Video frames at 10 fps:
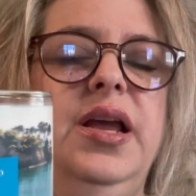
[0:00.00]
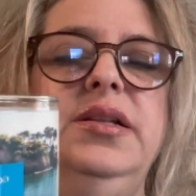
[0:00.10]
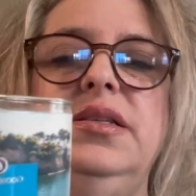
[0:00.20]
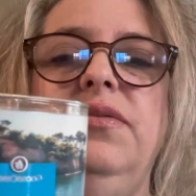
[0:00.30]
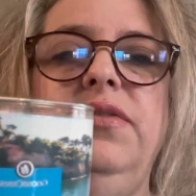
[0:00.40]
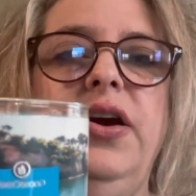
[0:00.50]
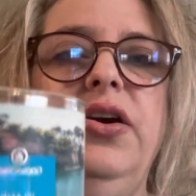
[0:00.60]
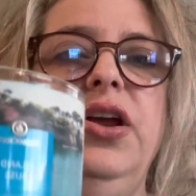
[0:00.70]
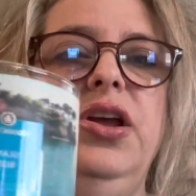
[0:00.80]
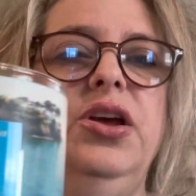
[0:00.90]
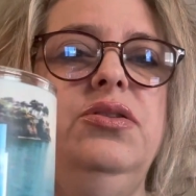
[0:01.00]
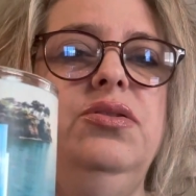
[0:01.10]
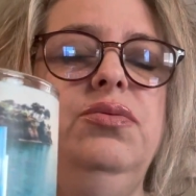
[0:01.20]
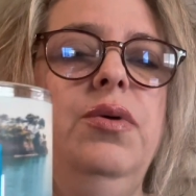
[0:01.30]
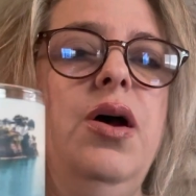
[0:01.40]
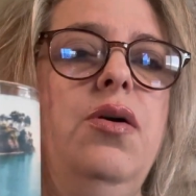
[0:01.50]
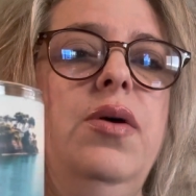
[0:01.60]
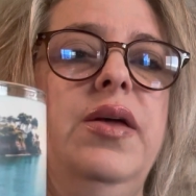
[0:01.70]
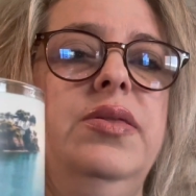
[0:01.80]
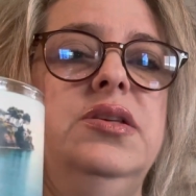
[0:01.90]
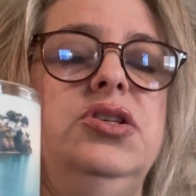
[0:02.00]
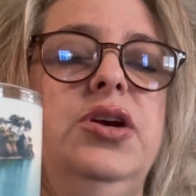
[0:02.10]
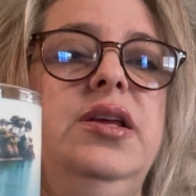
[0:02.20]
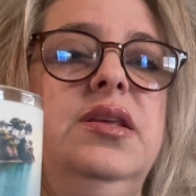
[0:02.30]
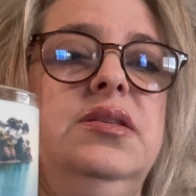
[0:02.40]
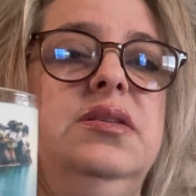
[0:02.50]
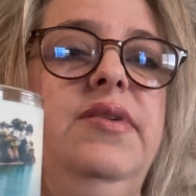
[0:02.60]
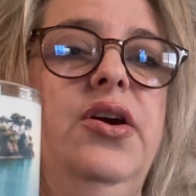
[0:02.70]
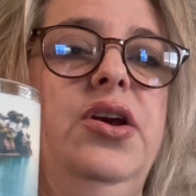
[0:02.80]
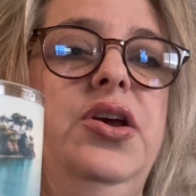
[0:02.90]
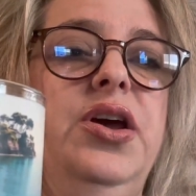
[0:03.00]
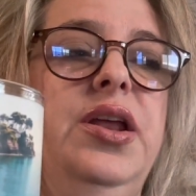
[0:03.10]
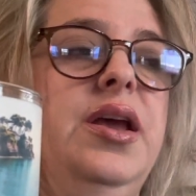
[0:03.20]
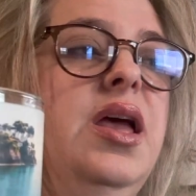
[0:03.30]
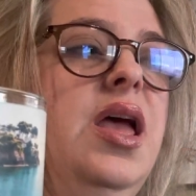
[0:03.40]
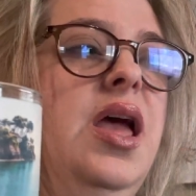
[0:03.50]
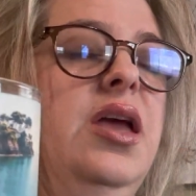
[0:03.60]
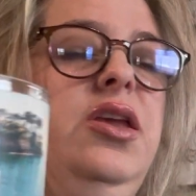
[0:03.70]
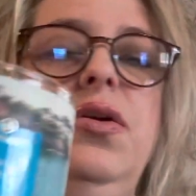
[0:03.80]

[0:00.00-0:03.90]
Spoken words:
It's a very good throw, and the strength is very good. You